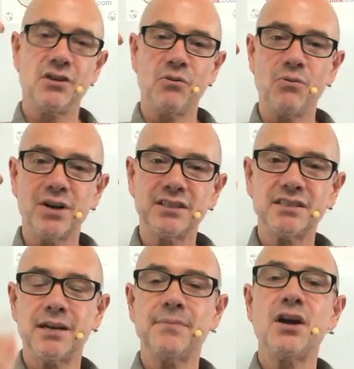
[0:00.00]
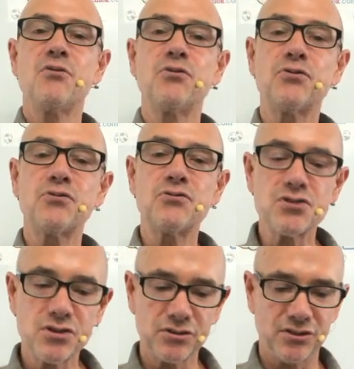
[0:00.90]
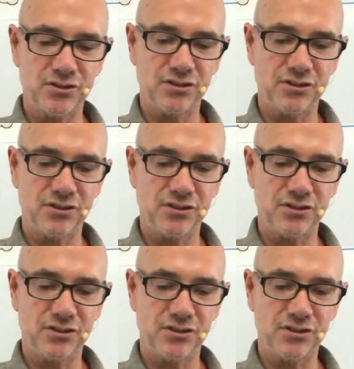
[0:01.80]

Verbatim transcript: Want some fruit?